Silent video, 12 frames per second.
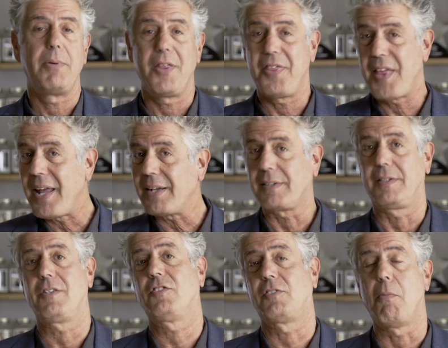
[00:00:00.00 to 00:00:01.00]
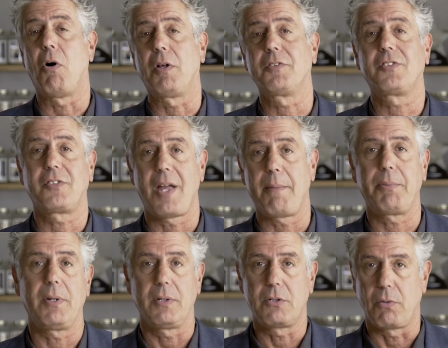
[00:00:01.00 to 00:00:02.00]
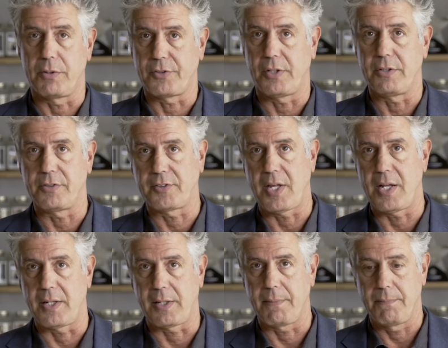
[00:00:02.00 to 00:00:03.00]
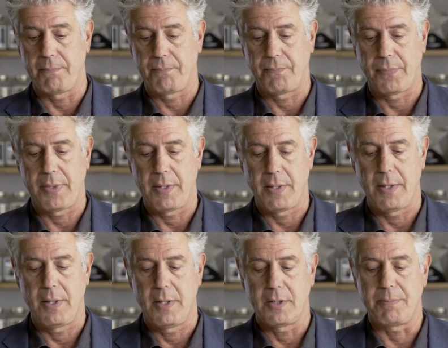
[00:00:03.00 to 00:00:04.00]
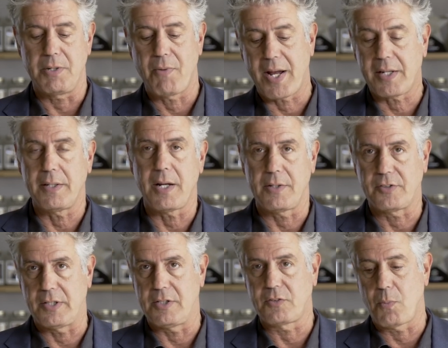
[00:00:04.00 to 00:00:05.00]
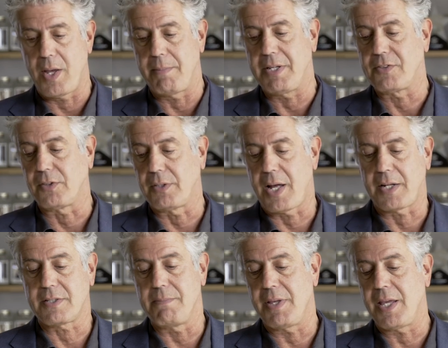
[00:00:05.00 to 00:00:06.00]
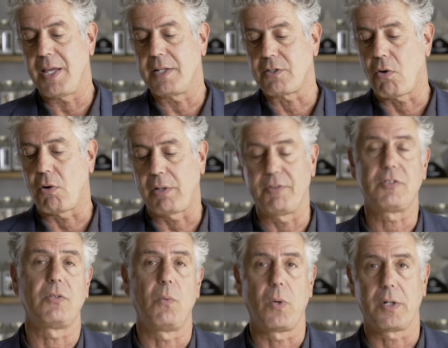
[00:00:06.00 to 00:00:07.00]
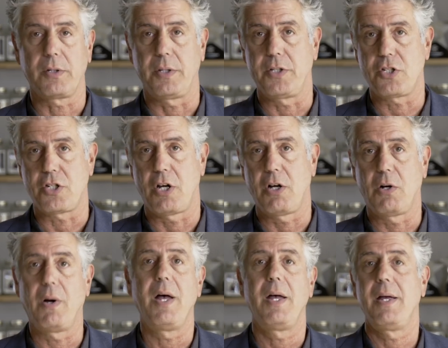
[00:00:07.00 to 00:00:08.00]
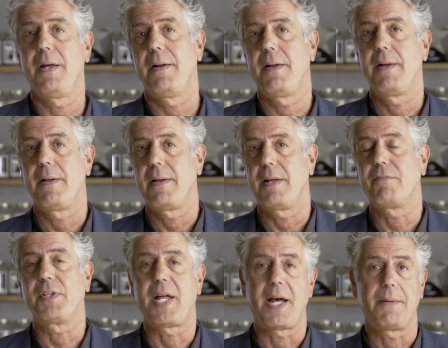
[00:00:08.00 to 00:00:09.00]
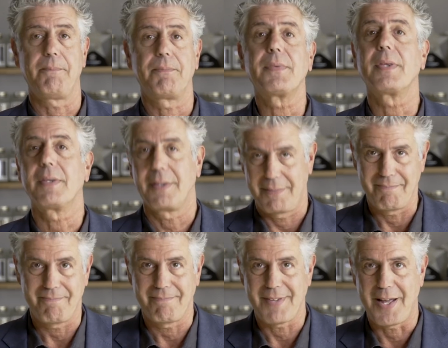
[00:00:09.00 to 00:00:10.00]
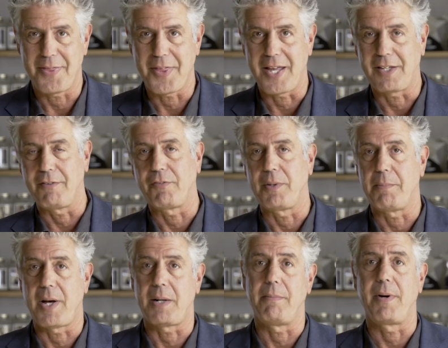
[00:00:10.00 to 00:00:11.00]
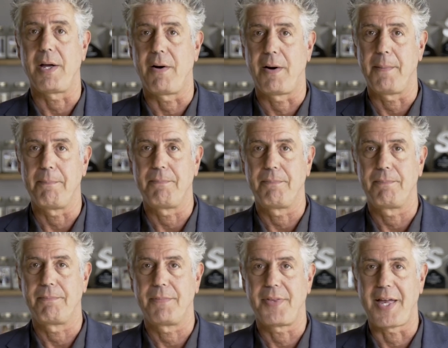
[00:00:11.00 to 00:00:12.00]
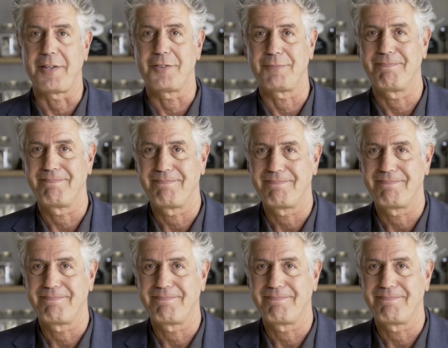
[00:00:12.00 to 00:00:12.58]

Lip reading: pathetically small step towards understanding. To be recognized in this way means a lot to me and to all of us who worked on the show. And for that, I thank you from the bottom of my heart. Thanks.